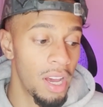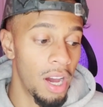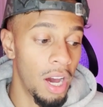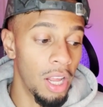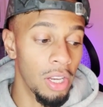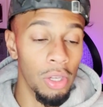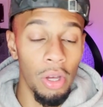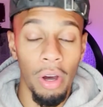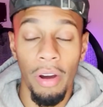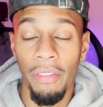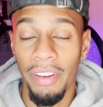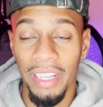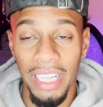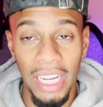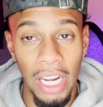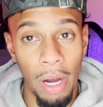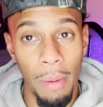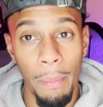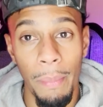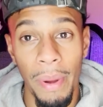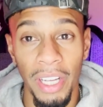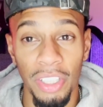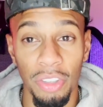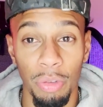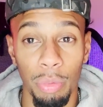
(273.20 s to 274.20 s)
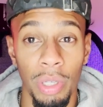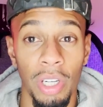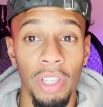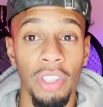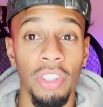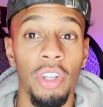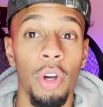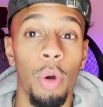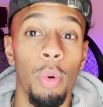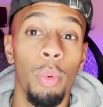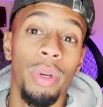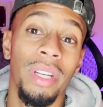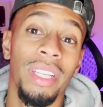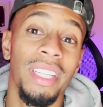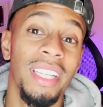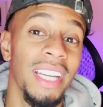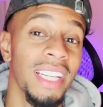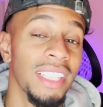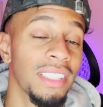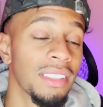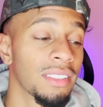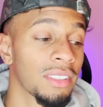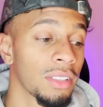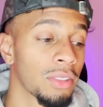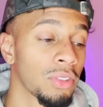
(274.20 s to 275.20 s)
a lot of account bans. We are going
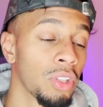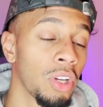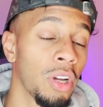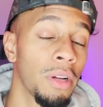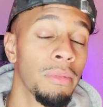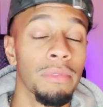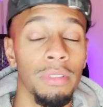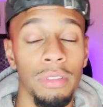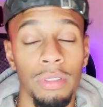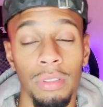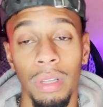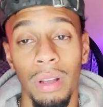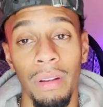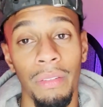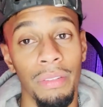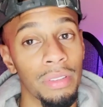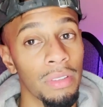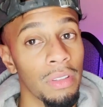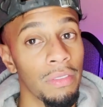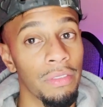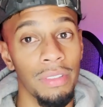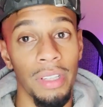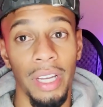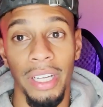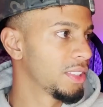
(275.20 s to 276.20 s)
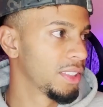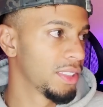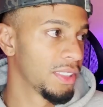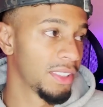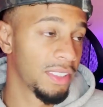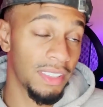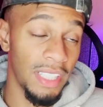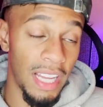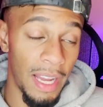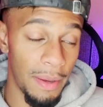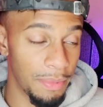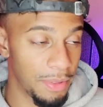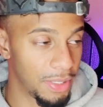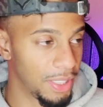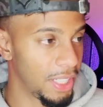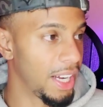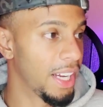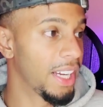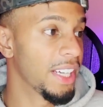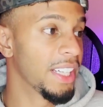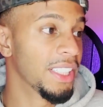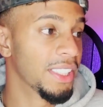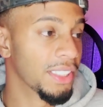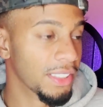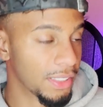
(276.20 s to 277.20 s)
against the terms of service of like
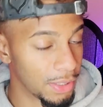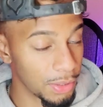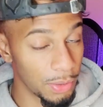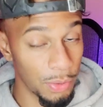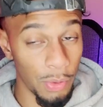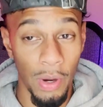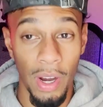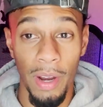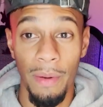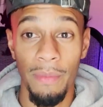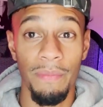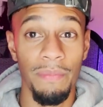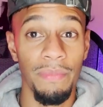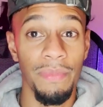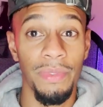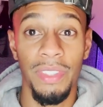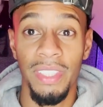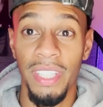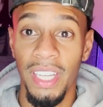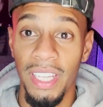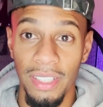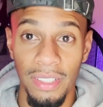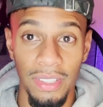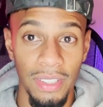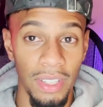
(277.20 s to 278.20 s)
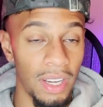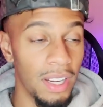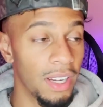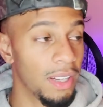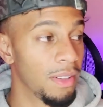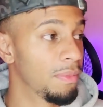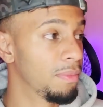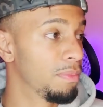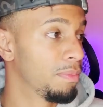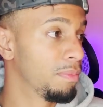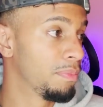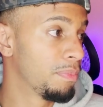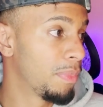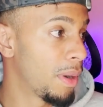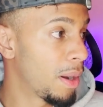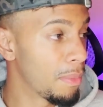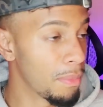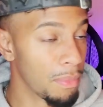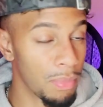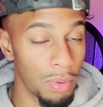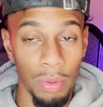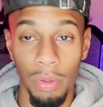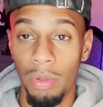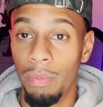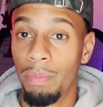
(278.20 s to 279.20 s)
Snapchat, Instagram, Tinder,
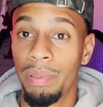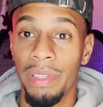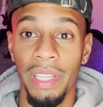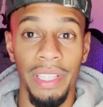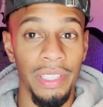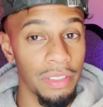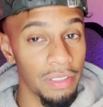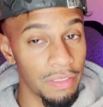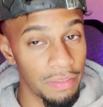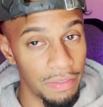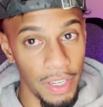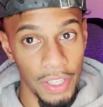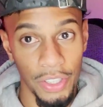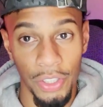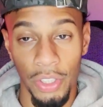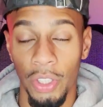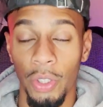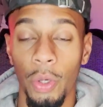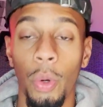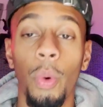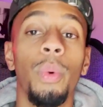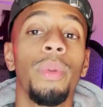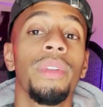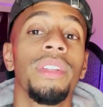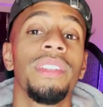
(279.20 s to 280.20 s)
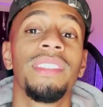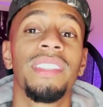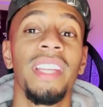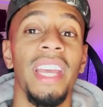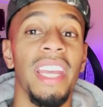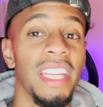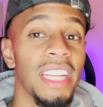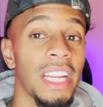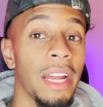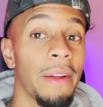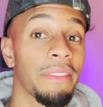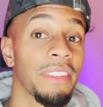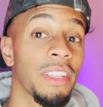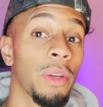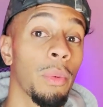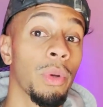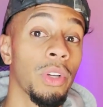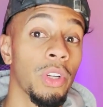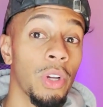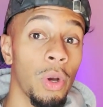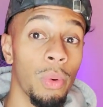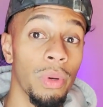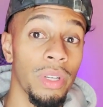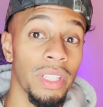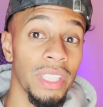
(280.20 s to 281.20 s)
Bumble, Plenty of Fish, like all these dating apps that we're
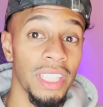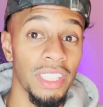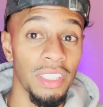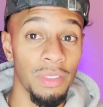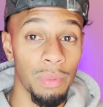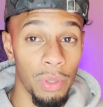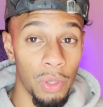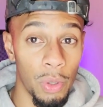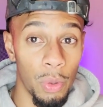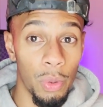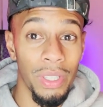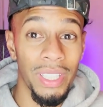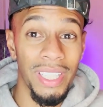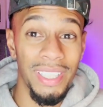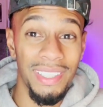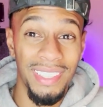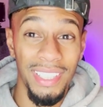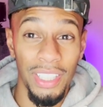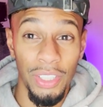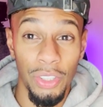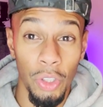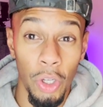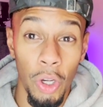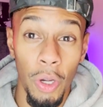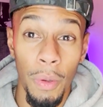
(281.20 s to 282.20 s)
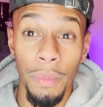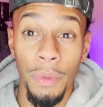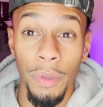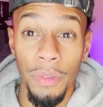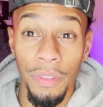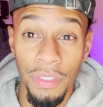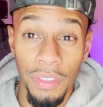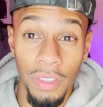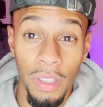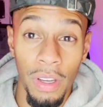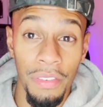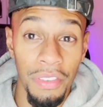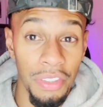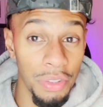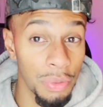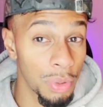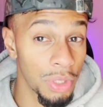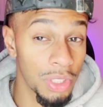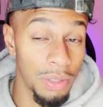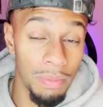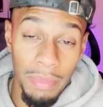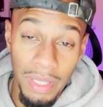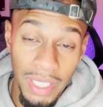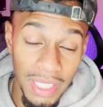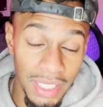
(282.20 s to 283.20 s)
going against their terms of service,
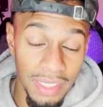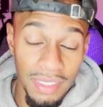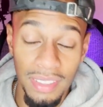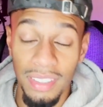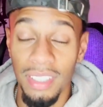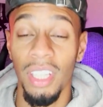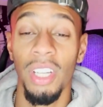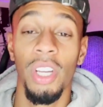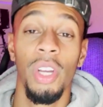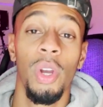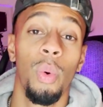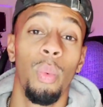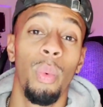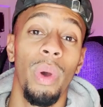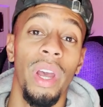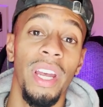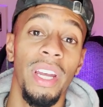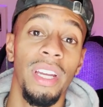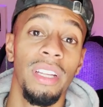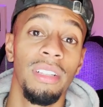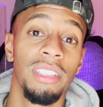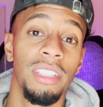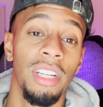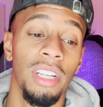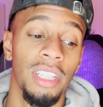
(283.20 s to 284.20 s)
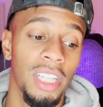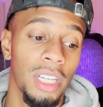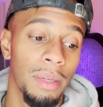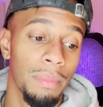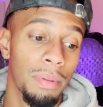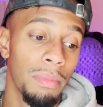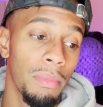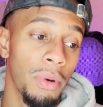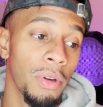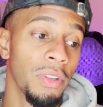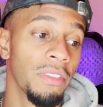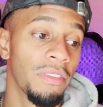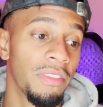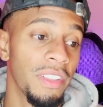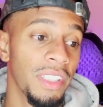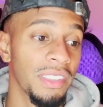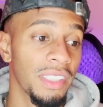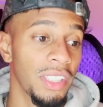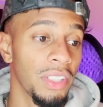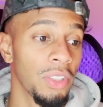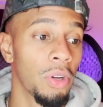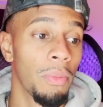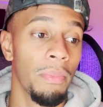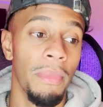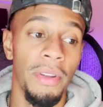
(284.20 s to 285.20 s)
which means we're, you know, kind of promoting things
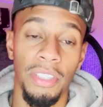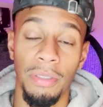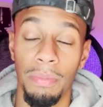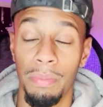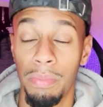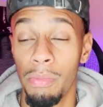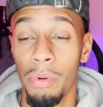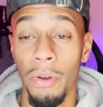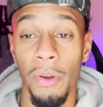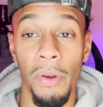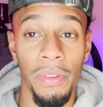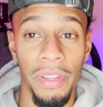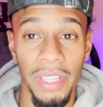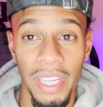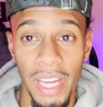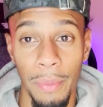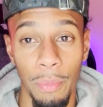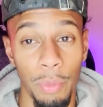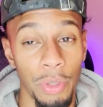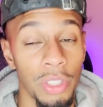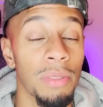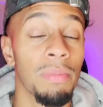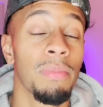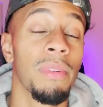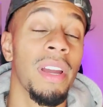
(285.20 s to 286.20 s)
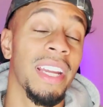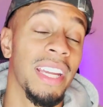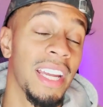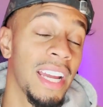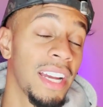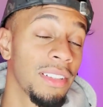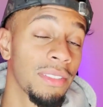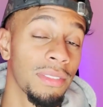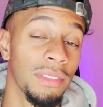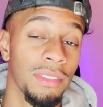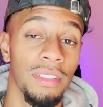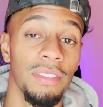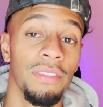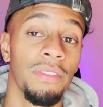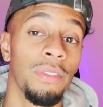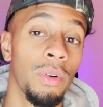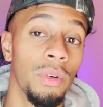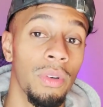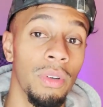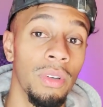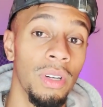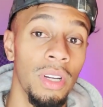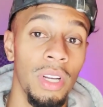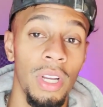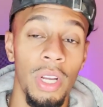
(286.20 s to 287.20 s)
that you're not meant to promote on the app, which accounts
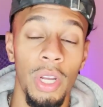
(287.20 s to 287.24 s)
for